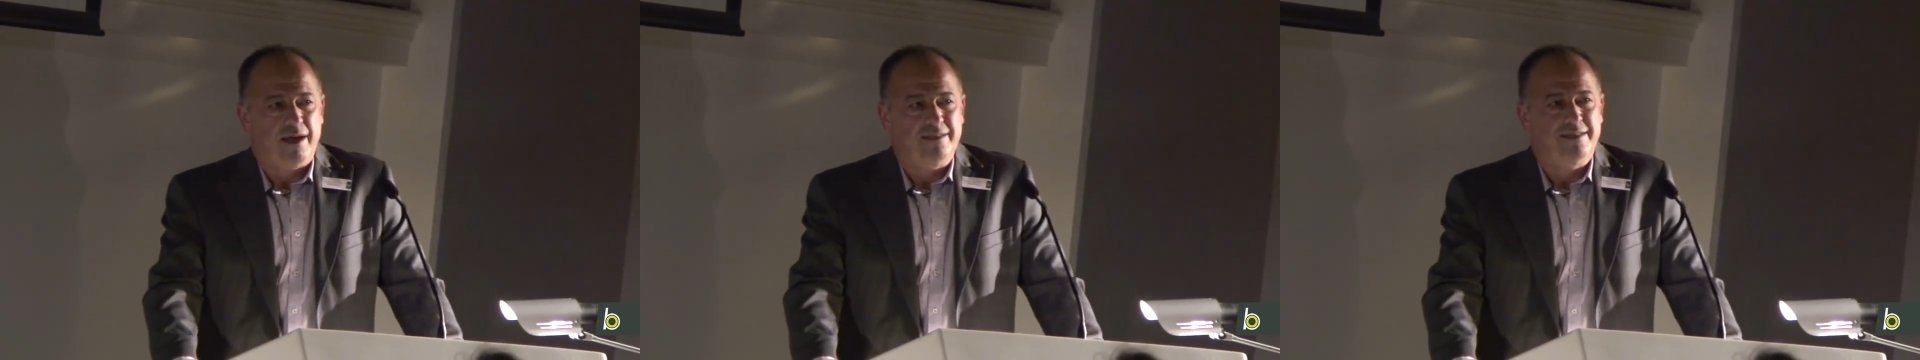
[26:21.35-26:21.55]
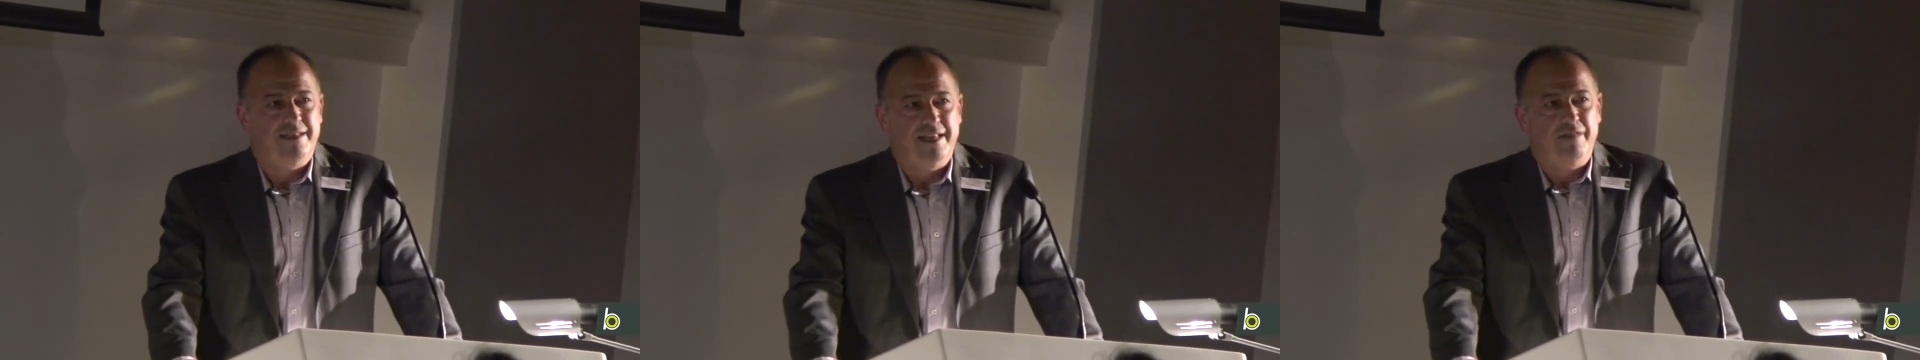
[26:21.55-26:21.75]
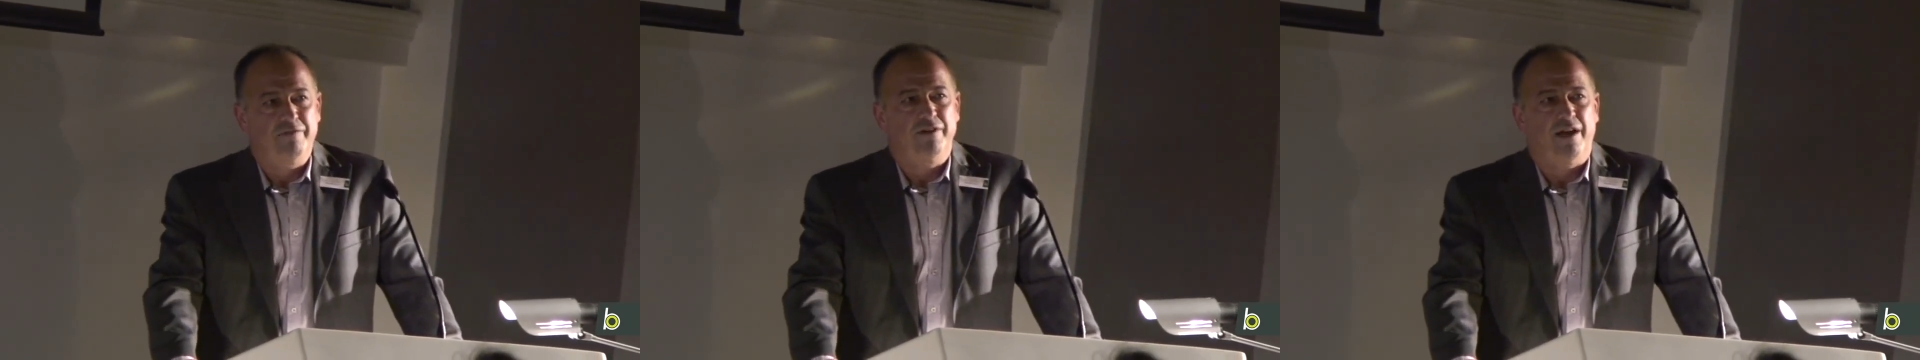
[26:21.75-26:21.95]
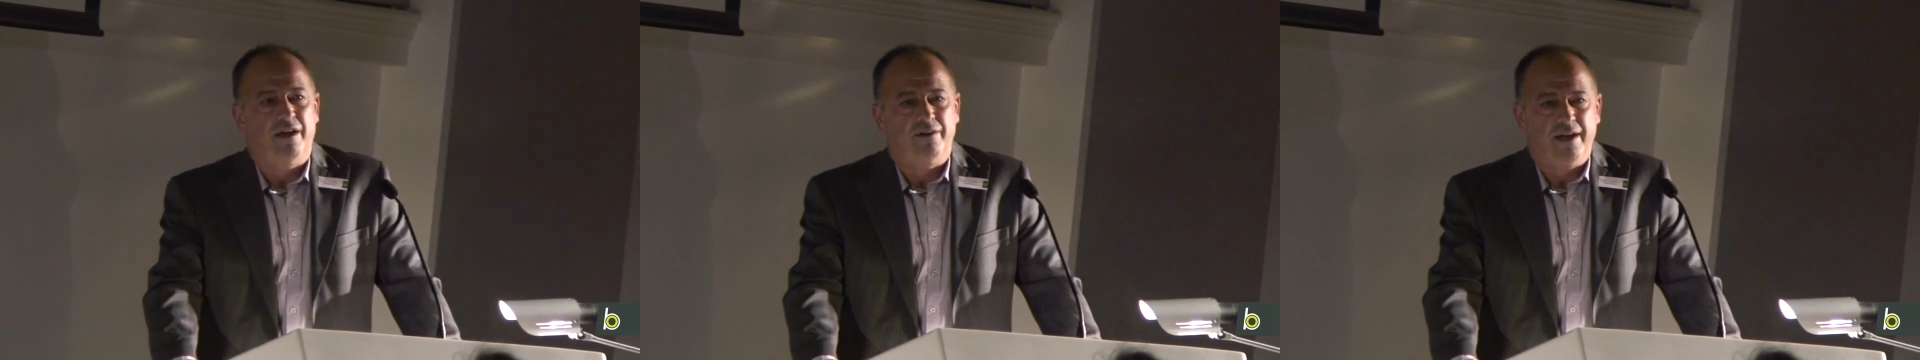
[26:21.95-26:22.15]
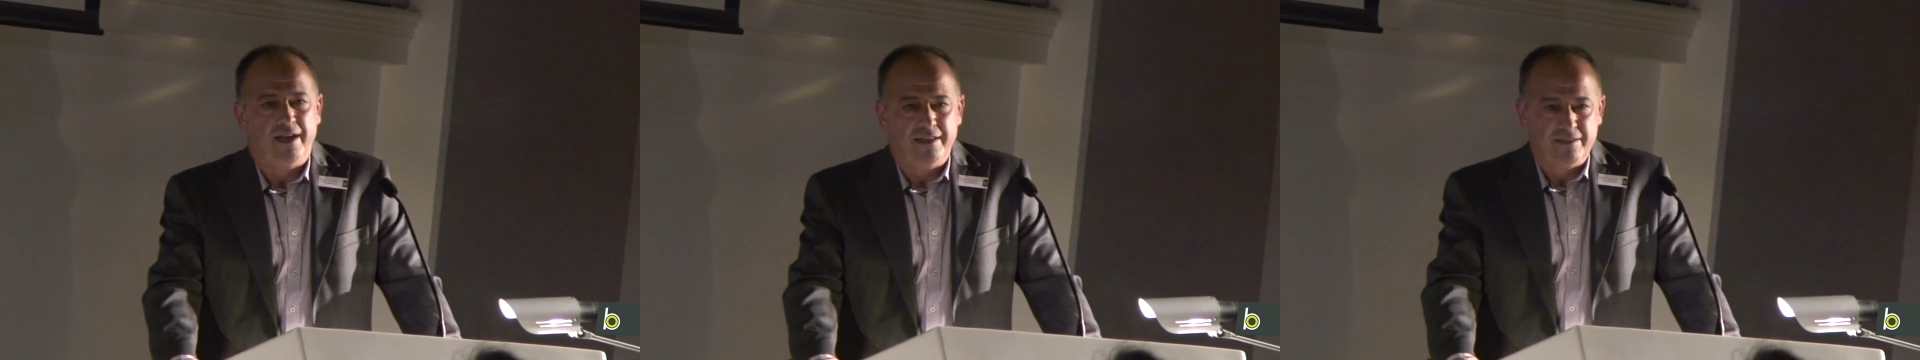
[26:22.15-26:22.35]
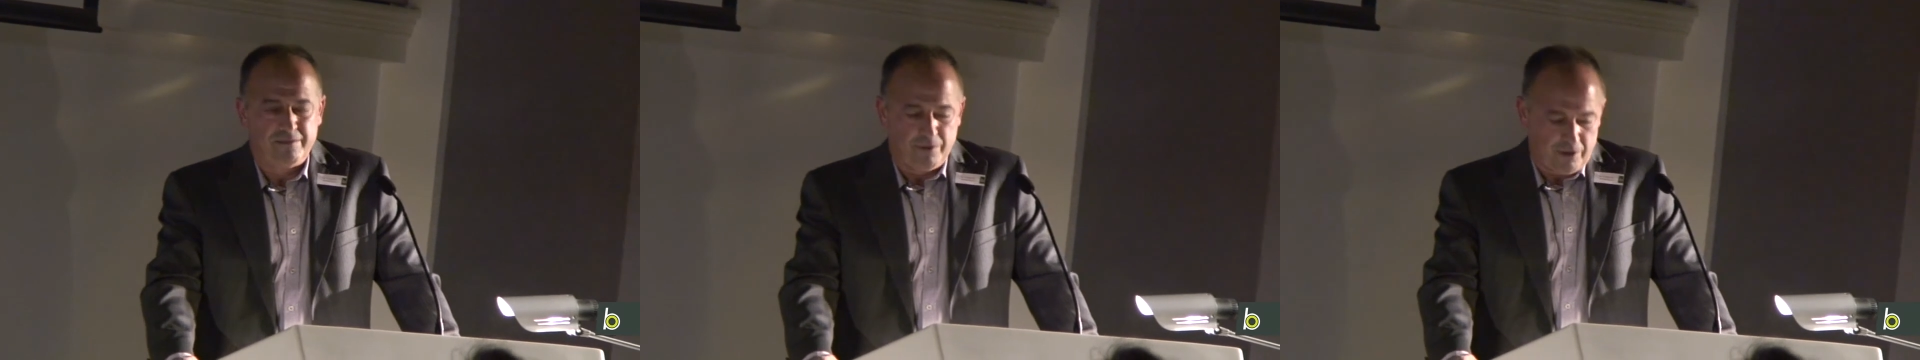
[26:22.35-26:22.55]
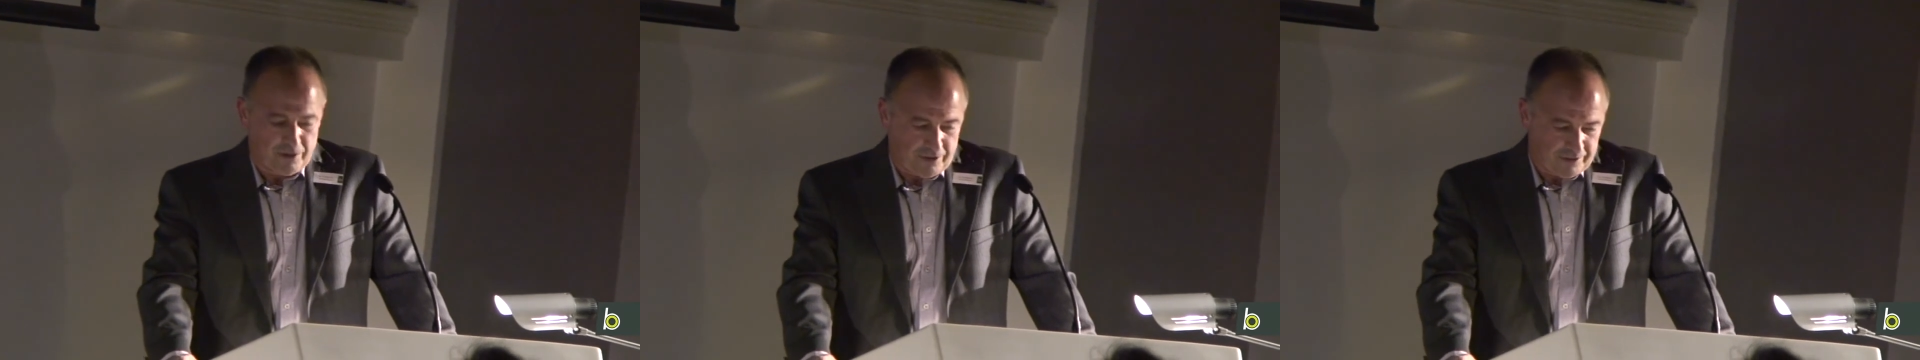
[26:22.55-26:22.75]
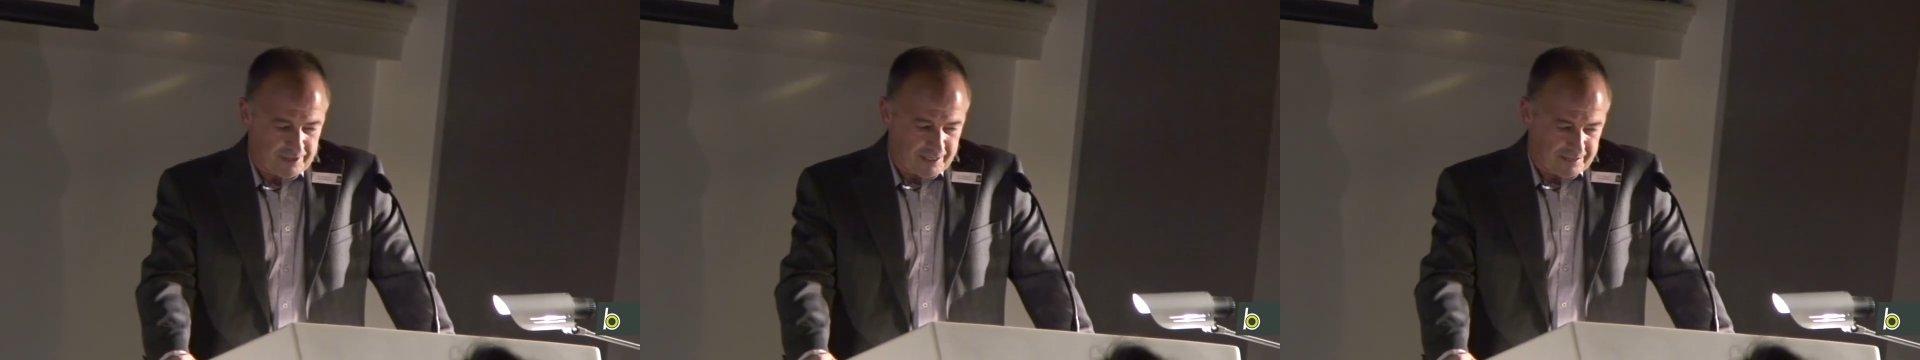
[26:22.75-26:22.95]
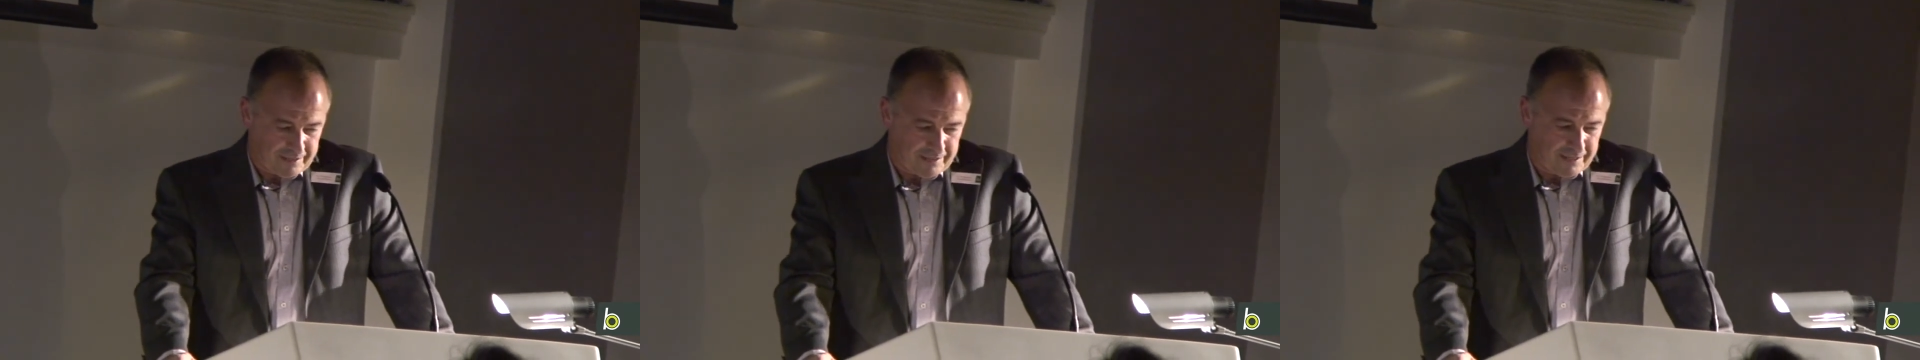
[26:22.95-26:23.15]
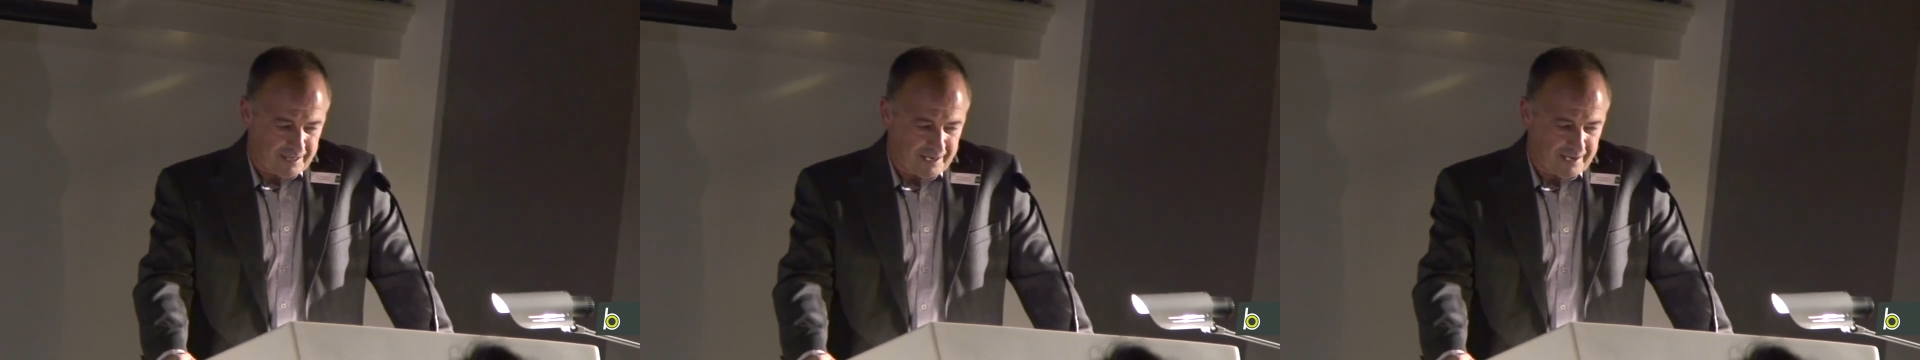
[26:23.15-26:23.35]
Brands live in our heads. We all know
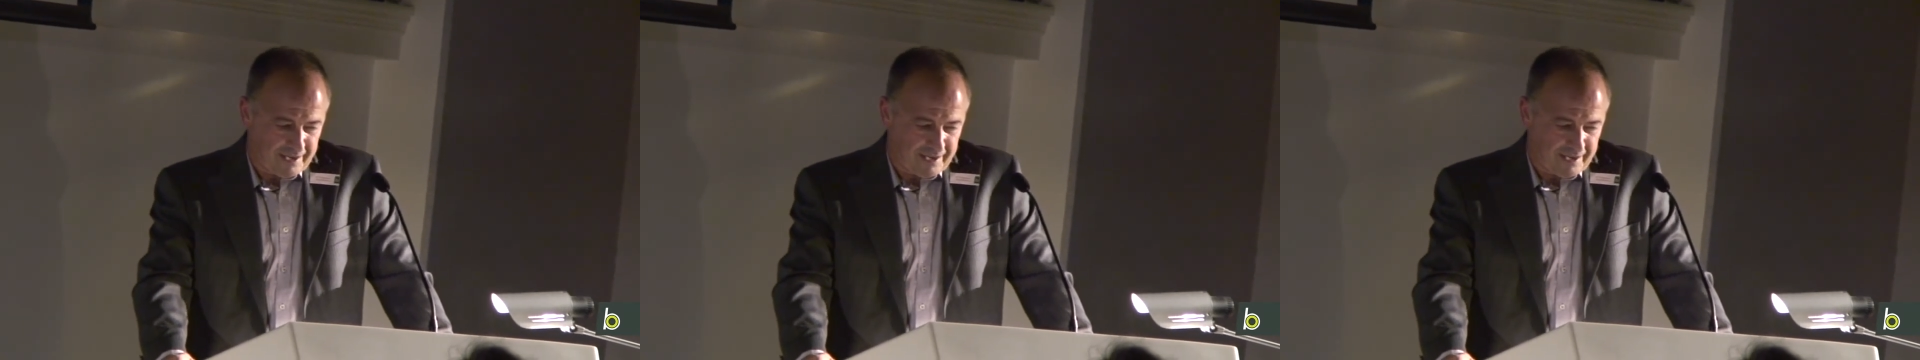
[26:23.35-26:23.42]
that.